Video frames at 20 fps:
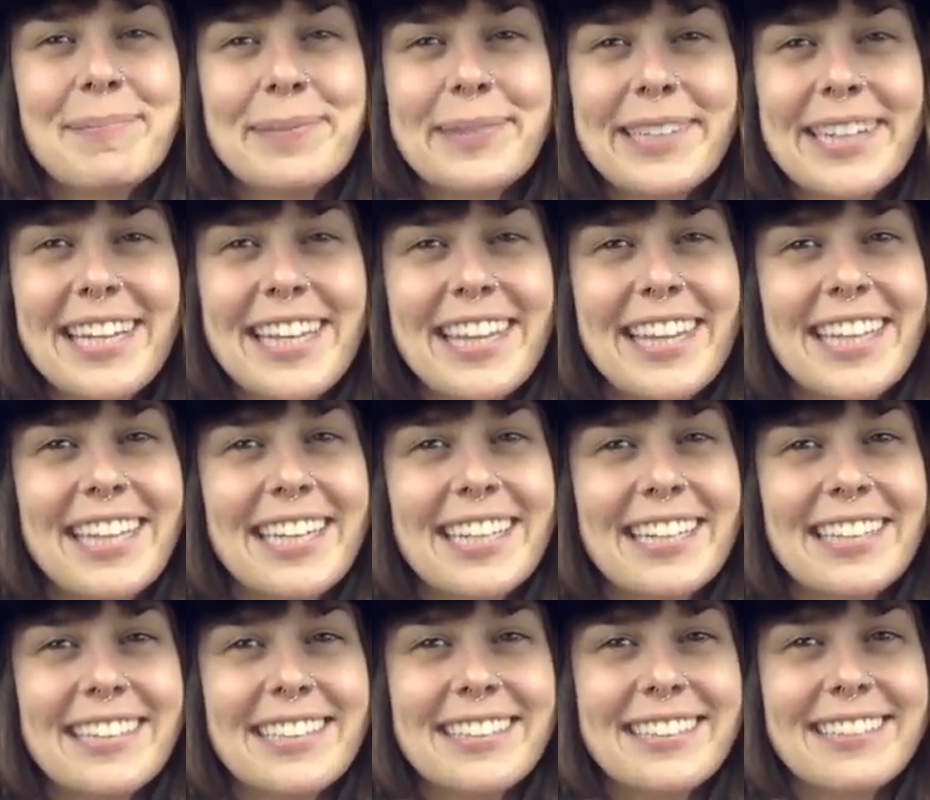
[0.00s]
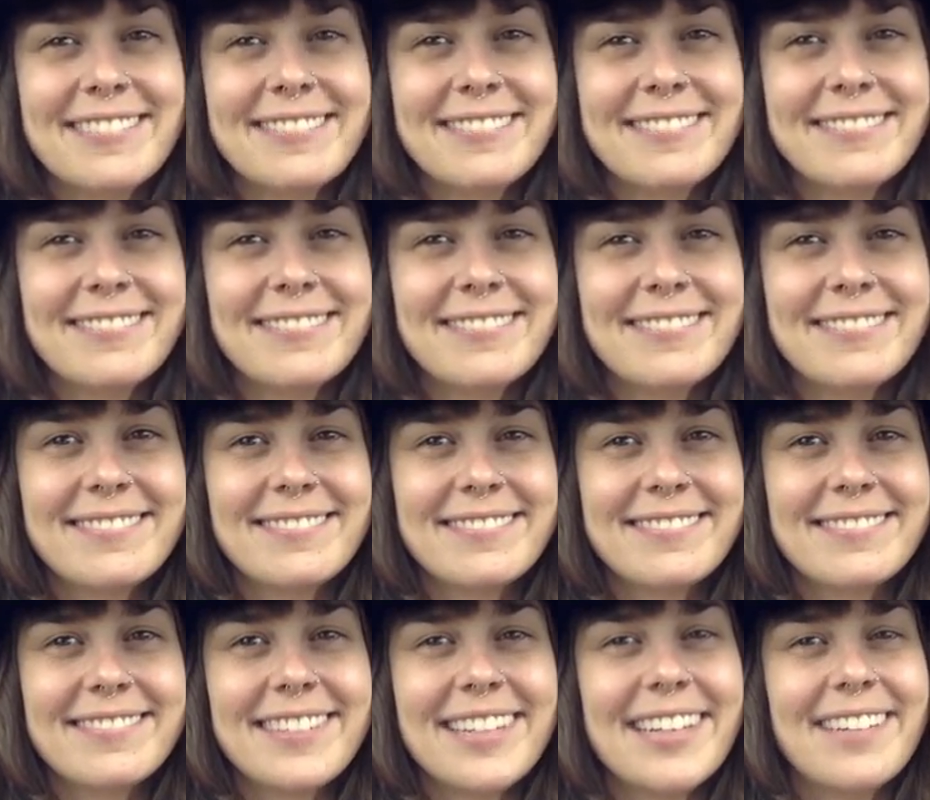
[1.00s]
Breathe in
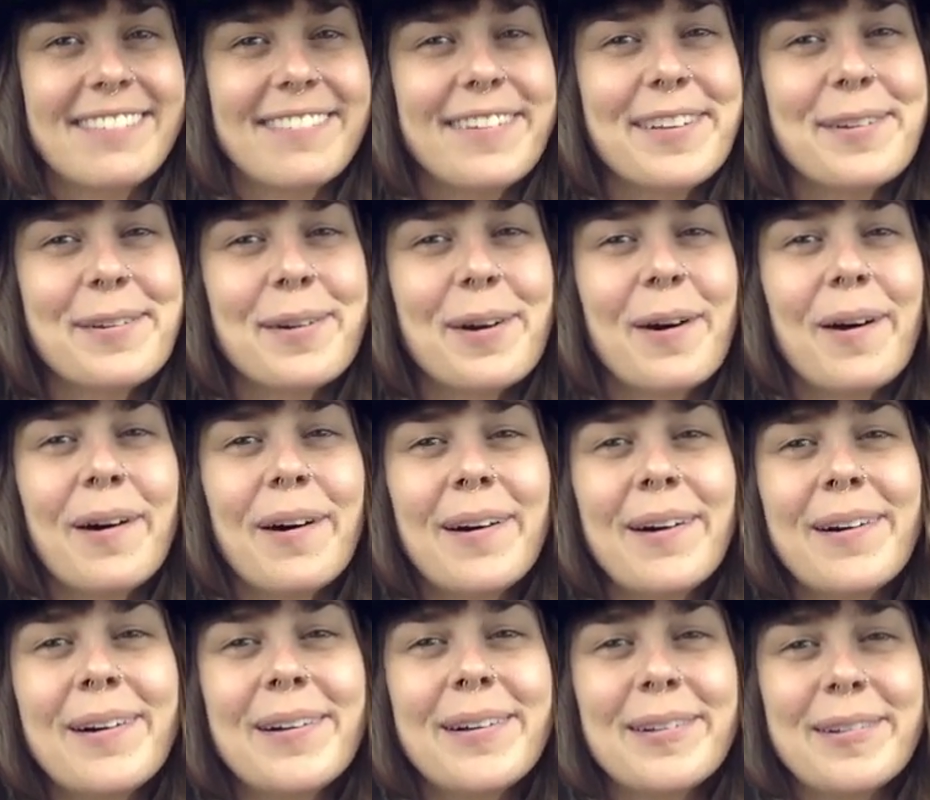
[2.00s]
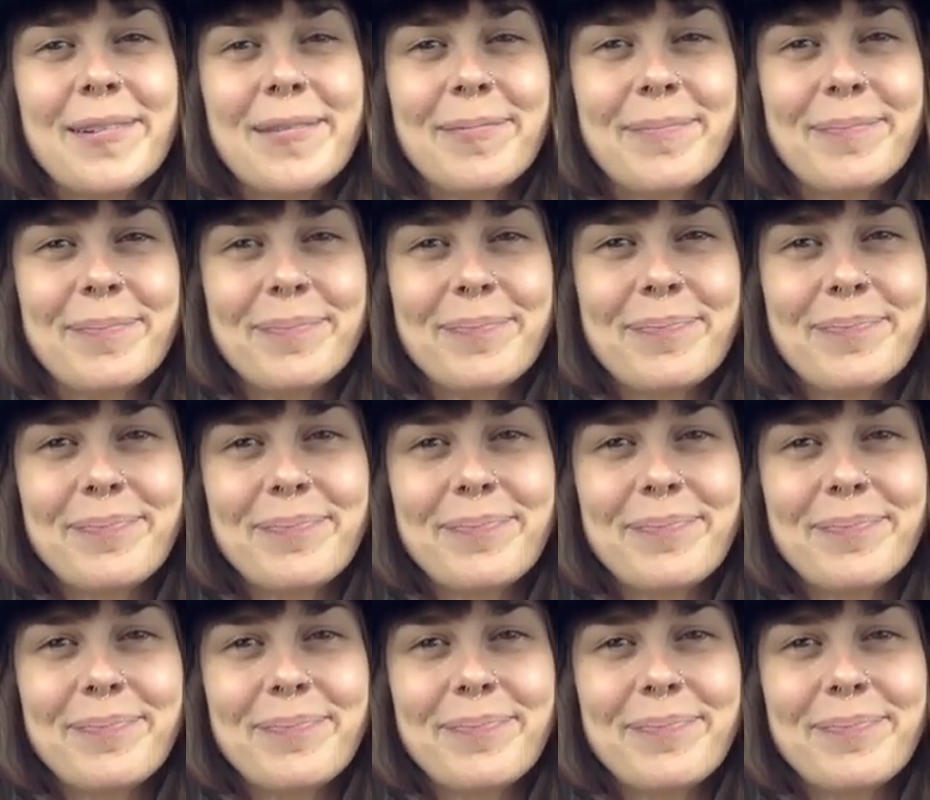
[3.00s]
and feel calm.